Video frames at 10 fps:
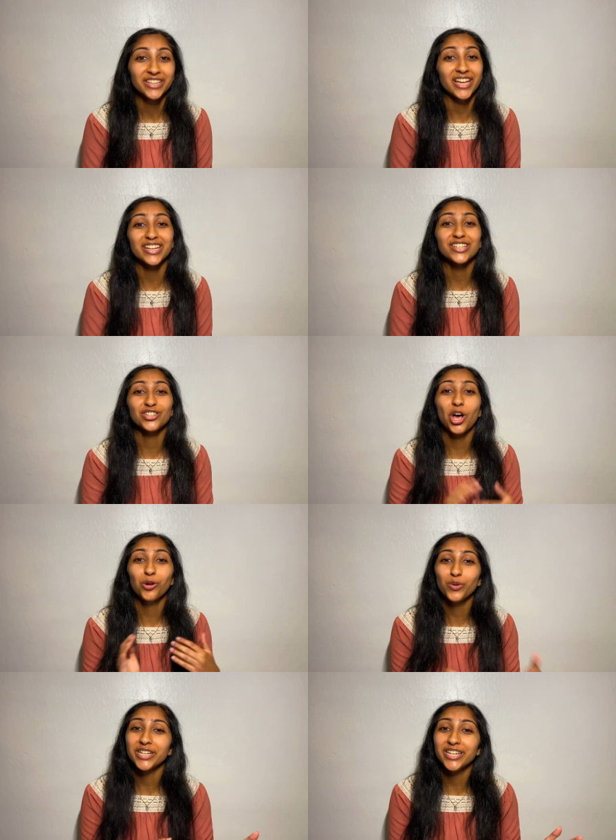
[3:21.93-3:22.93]
That is
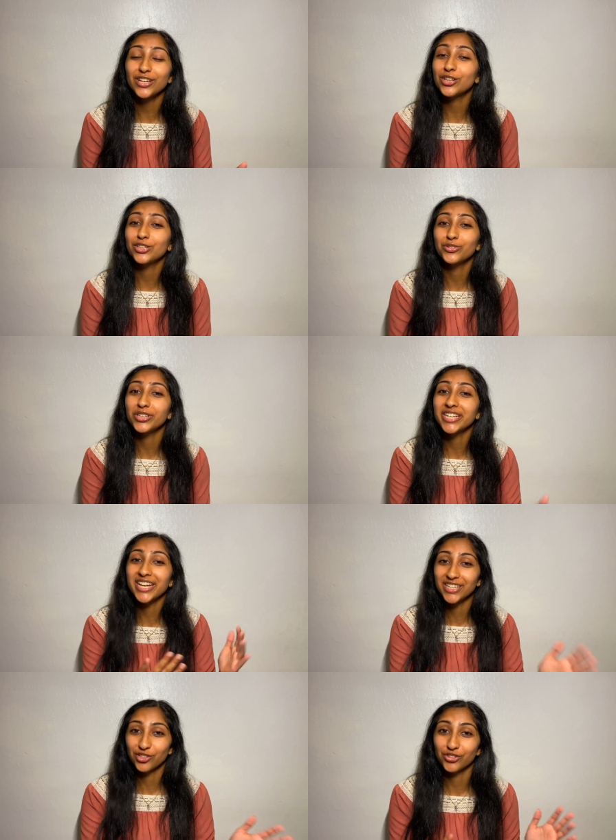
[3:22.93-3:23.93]
already included
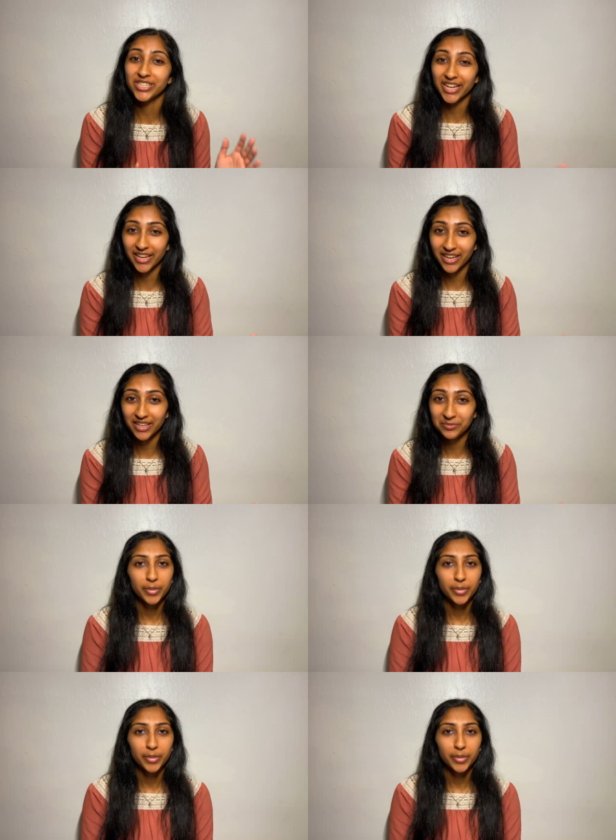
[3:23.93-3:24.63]
in your ticket.